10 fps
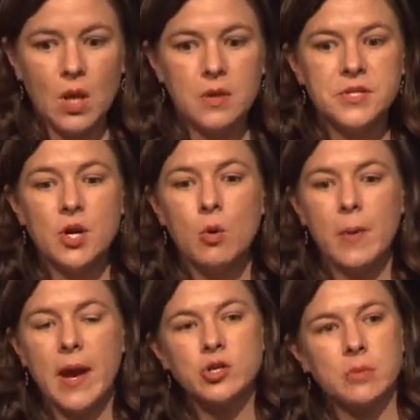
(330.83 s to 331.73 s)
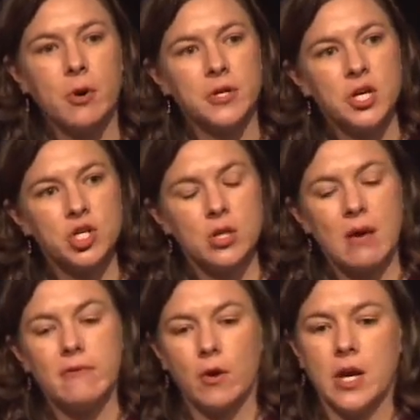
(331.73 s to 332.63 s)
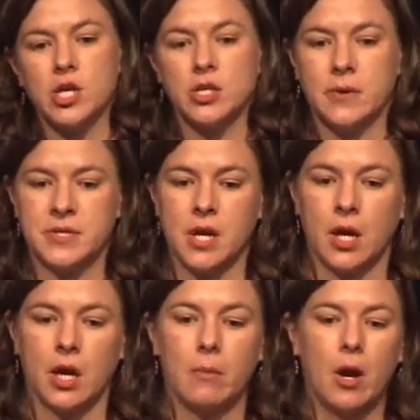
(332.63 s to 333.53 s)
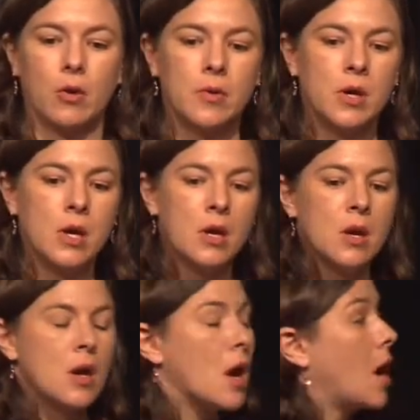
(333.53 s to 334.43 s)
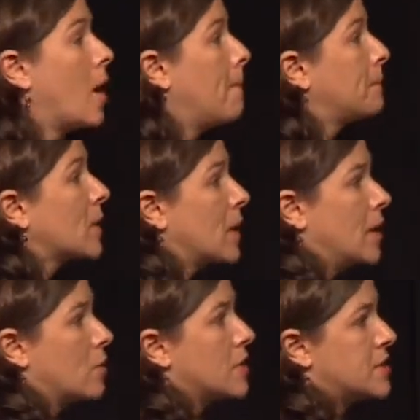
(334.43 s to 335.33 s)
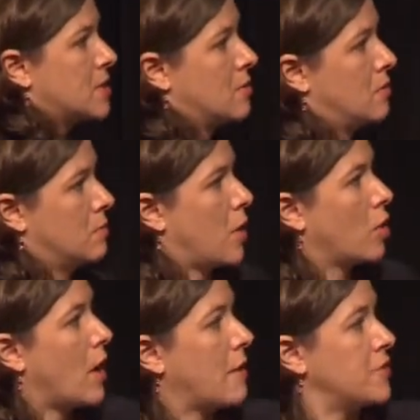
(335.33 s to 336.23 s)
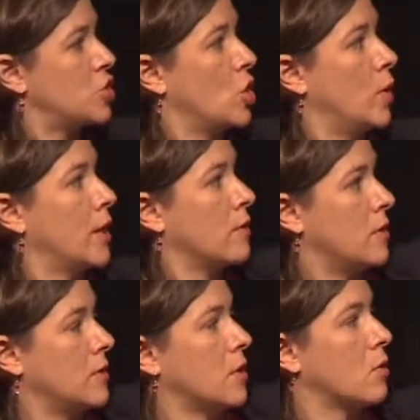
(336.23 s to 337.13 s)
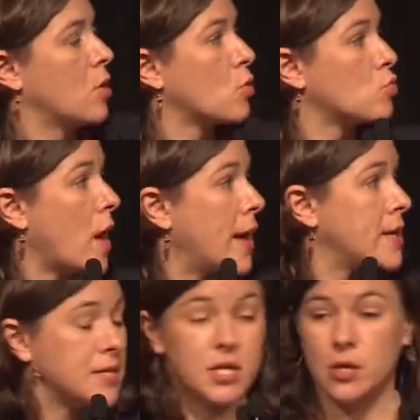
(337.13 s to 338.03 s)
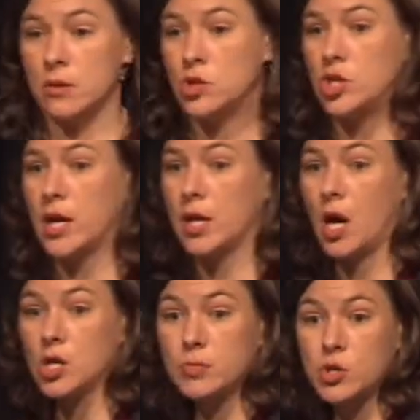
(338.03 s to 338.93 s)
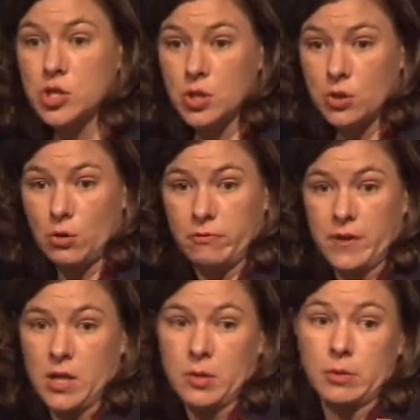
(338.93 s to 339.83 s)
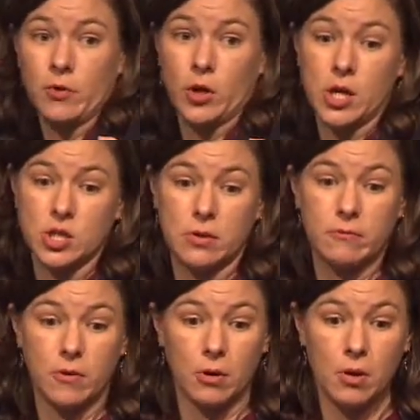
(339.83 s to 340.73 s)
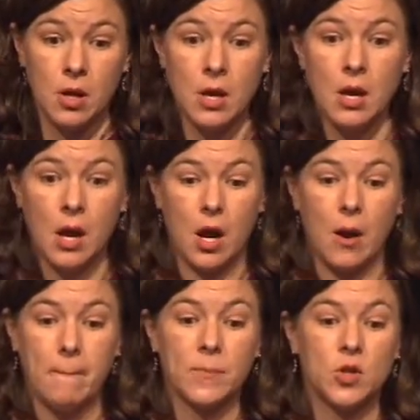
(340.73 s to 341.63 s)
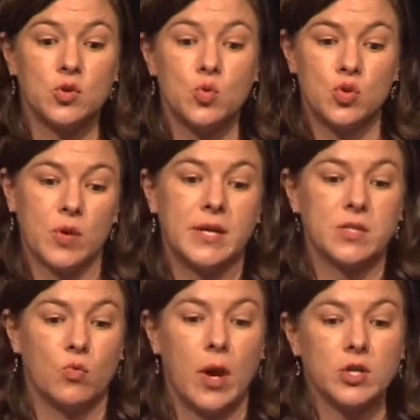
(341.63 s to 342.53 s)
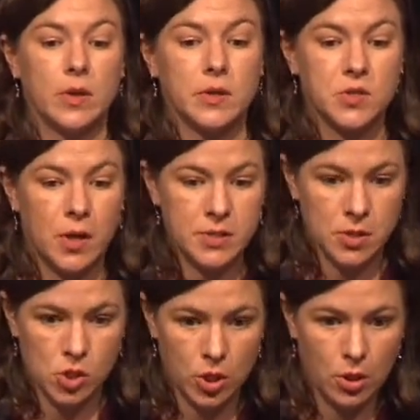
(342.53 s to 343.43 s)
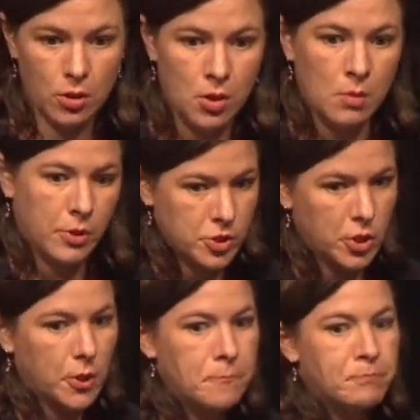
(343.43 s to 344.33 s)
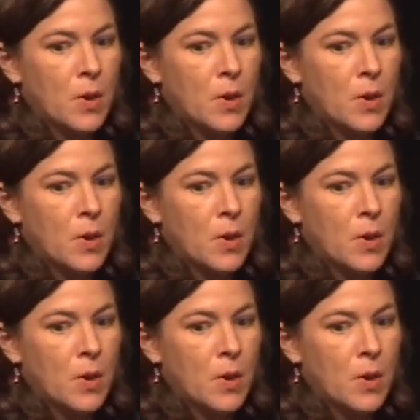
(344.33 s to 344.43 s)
And so when we actually partition that variation that I was talking about, here this bar graph is showing in the red is the genetic contribution to the total phenotypic variation for the traits of weight, triglycerides, and blood sugar.